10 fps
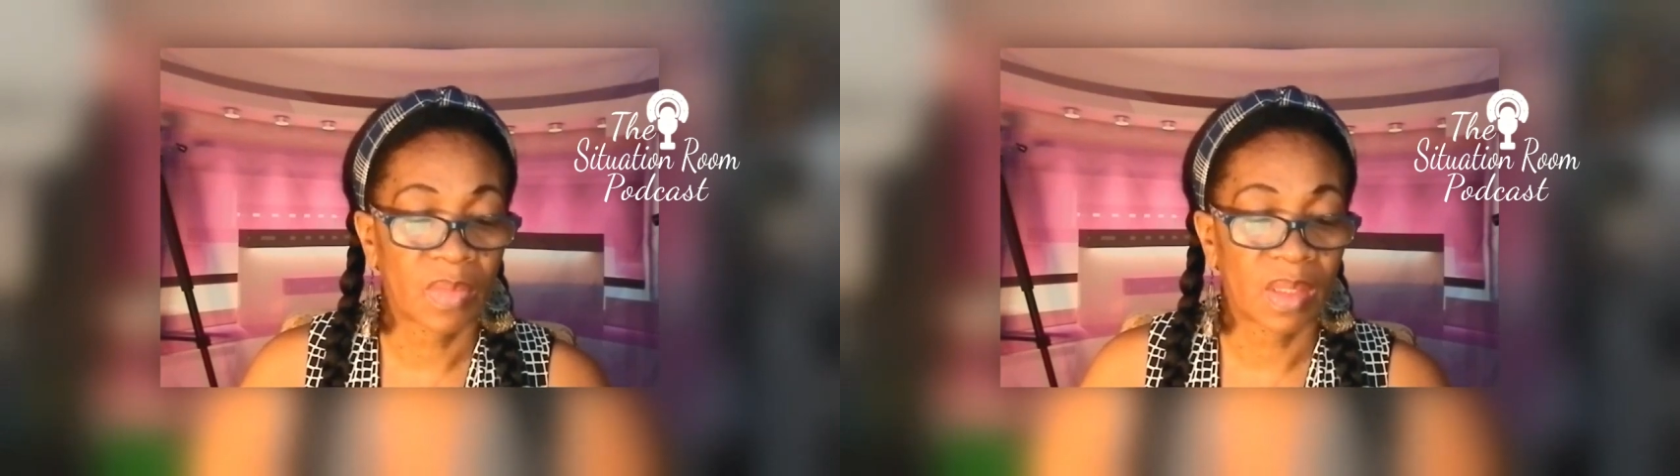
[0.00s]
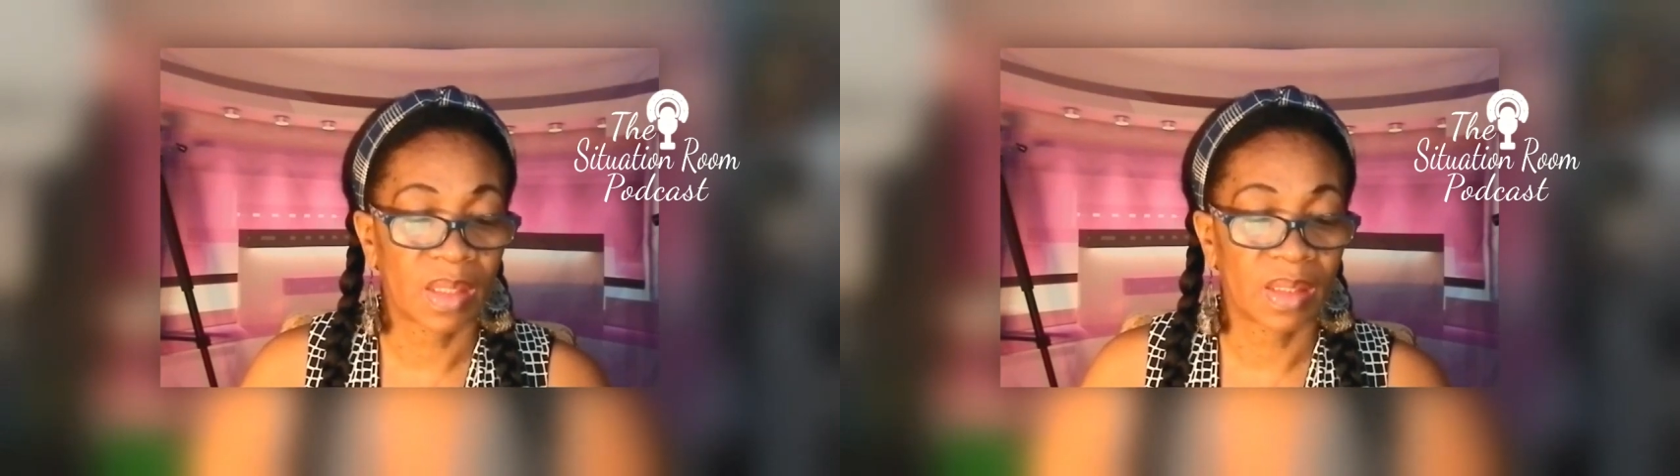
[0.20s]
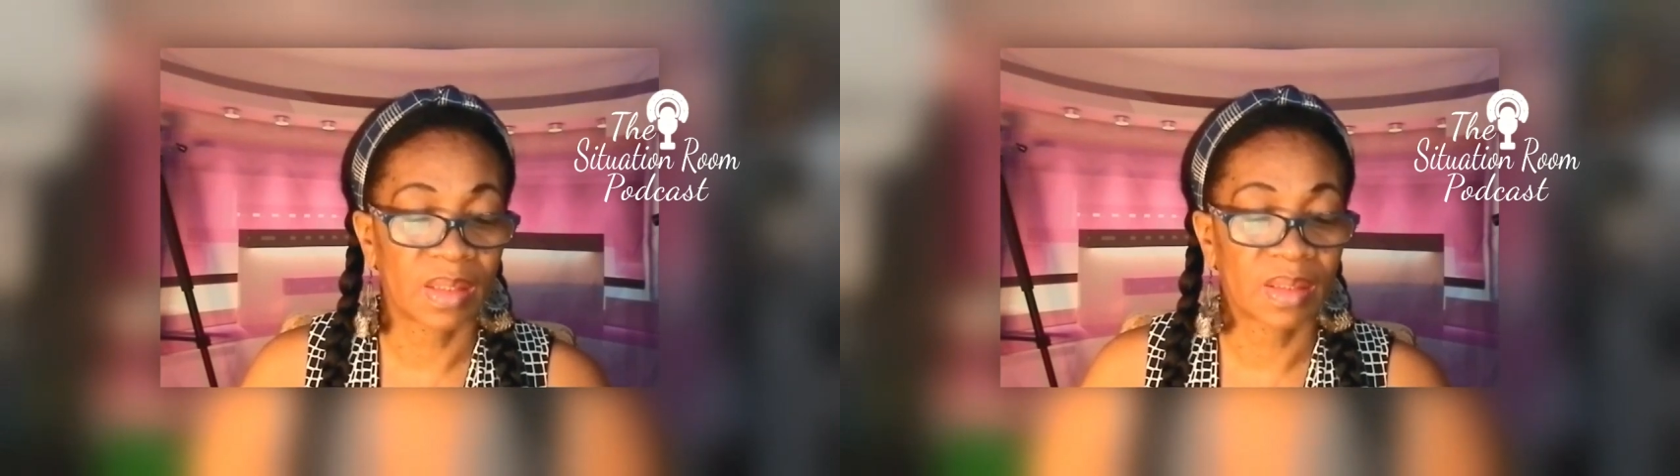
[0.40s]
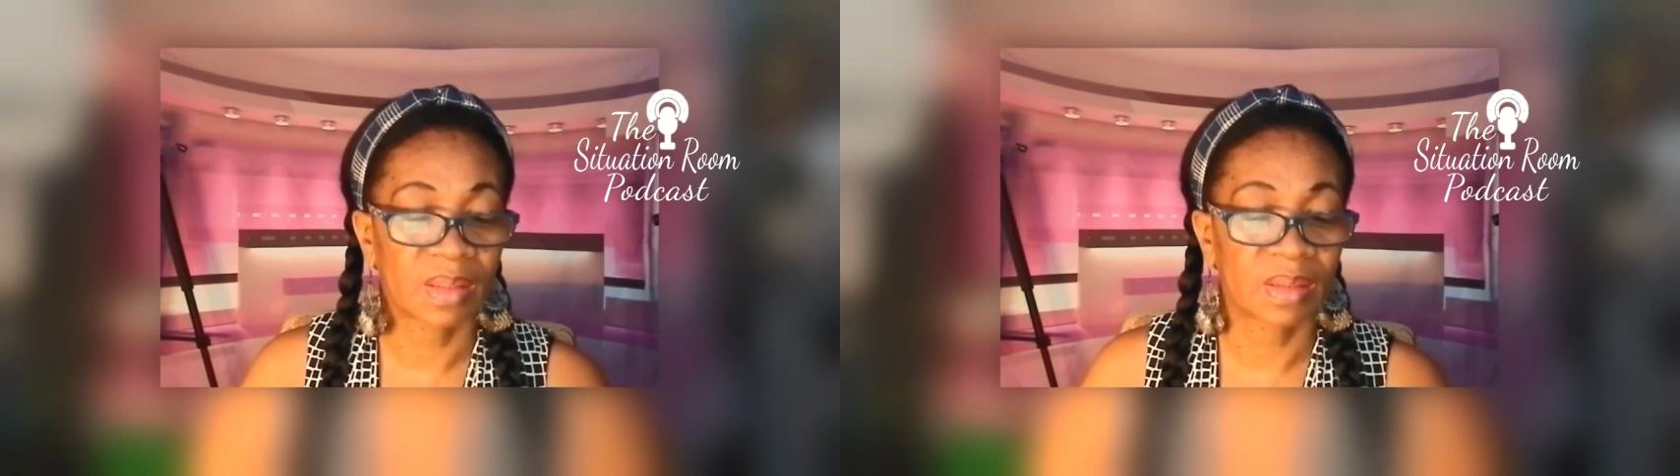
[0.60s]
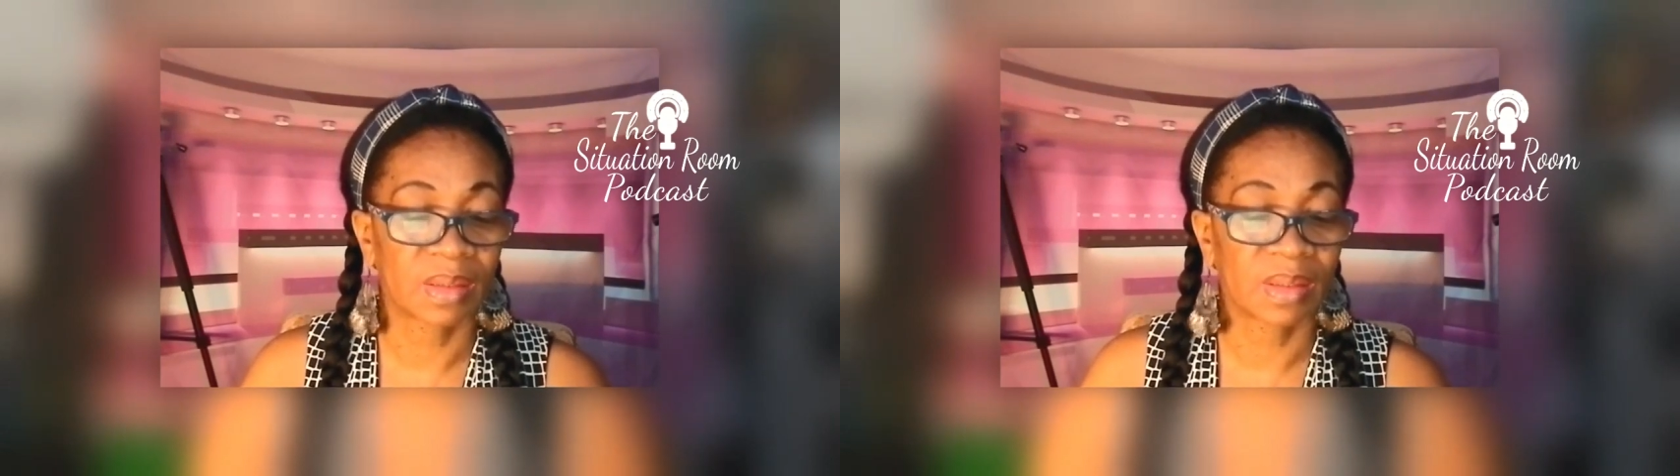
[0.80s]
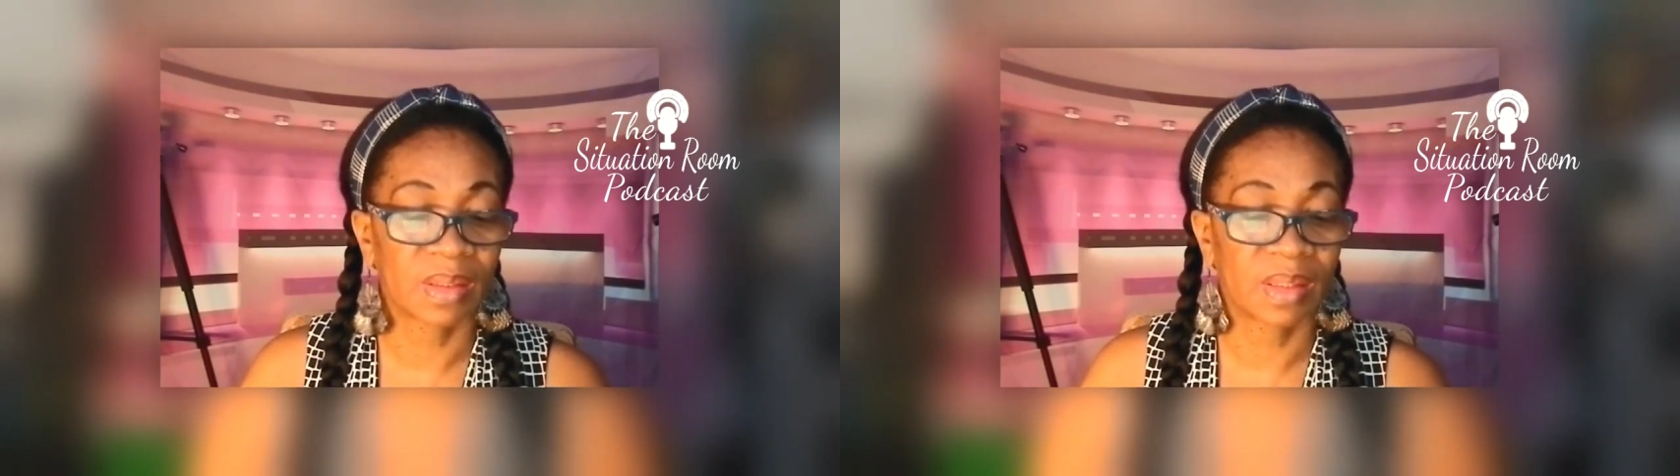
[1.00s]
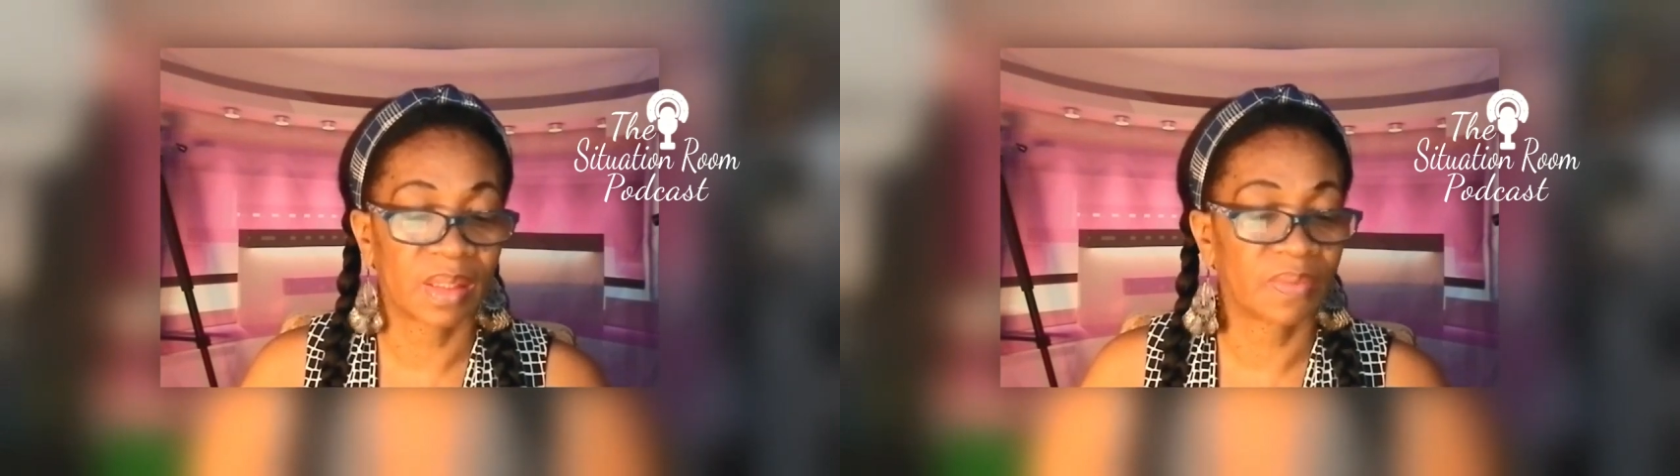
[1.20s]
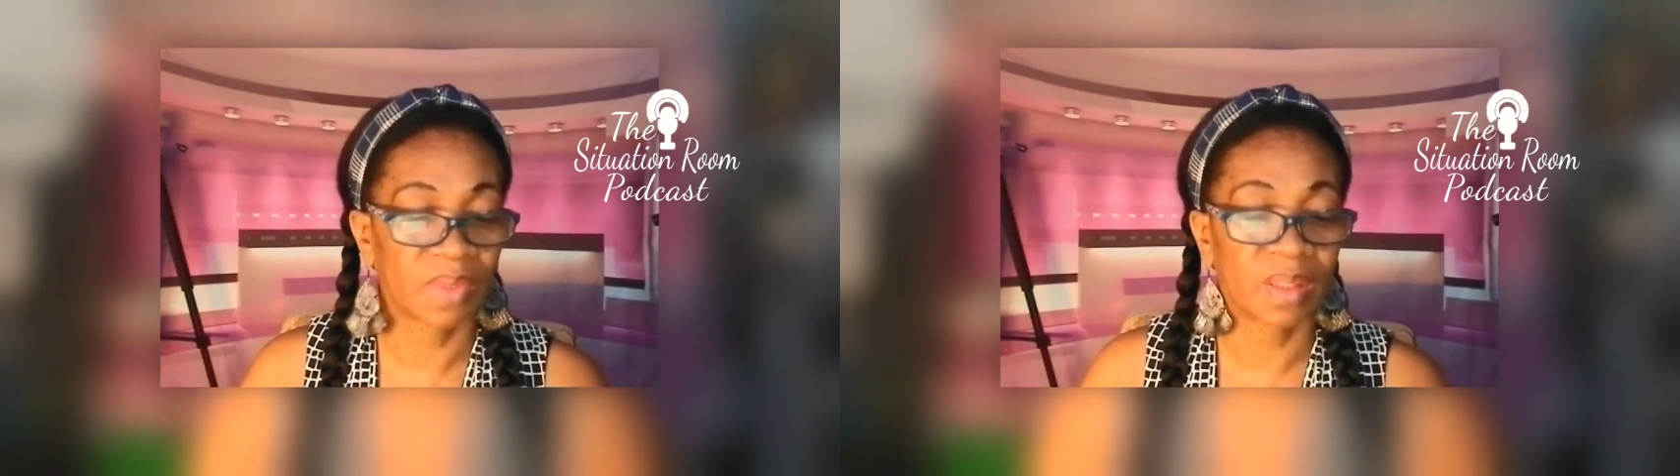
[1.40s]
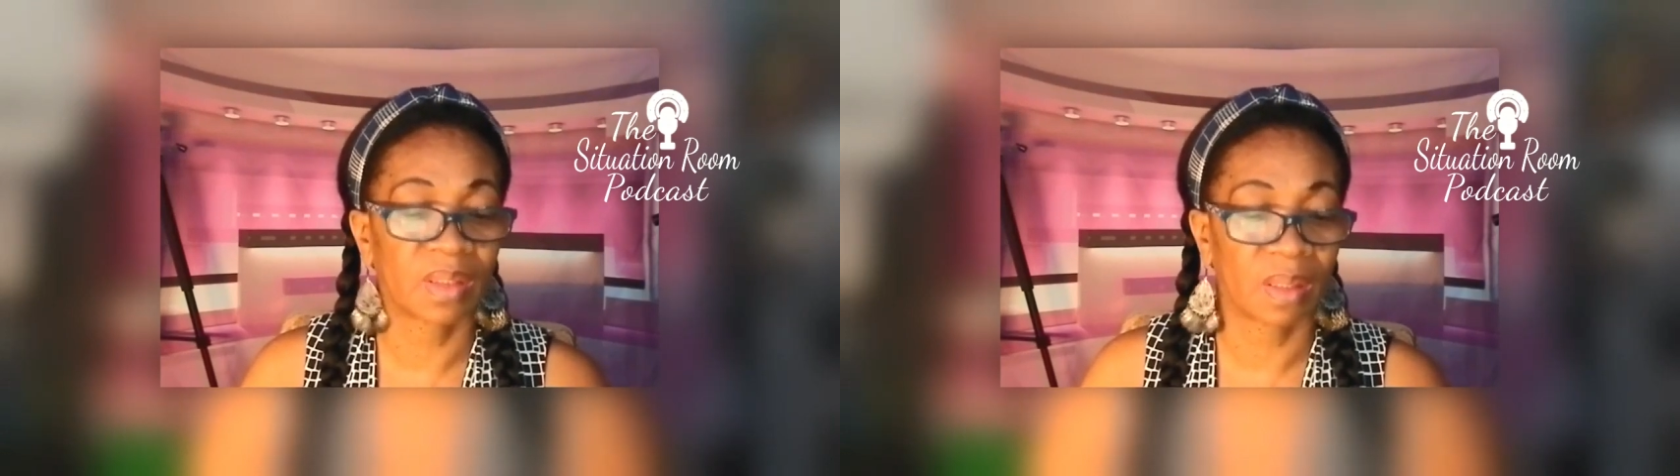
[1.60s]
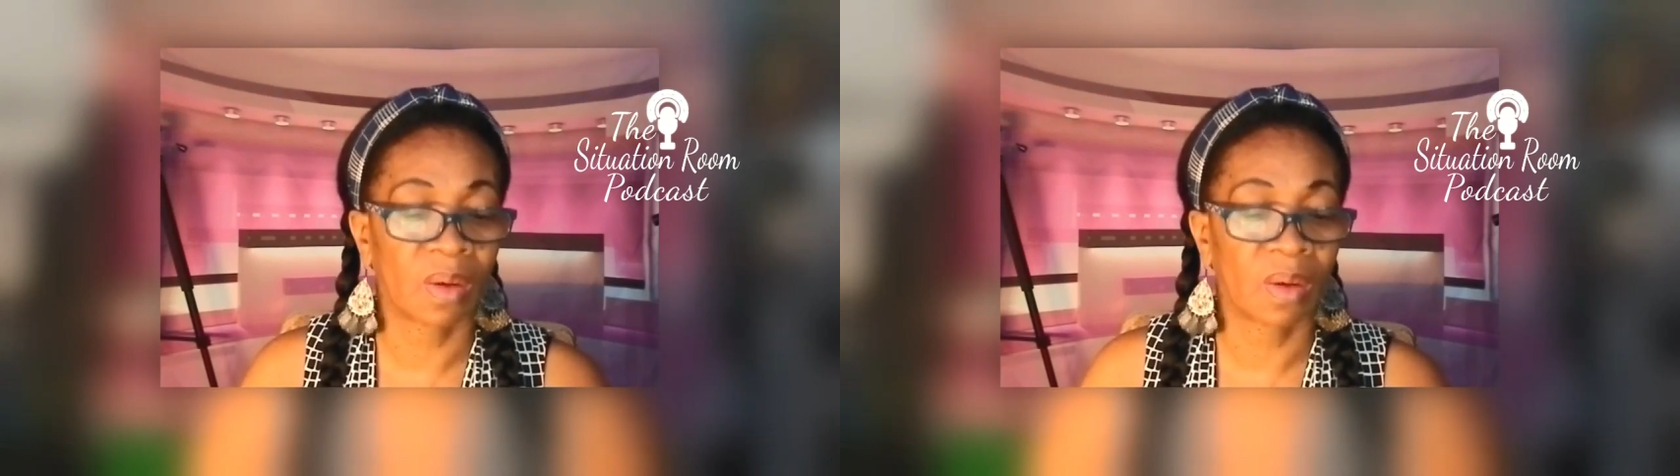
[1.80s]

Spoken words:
Is get rid of the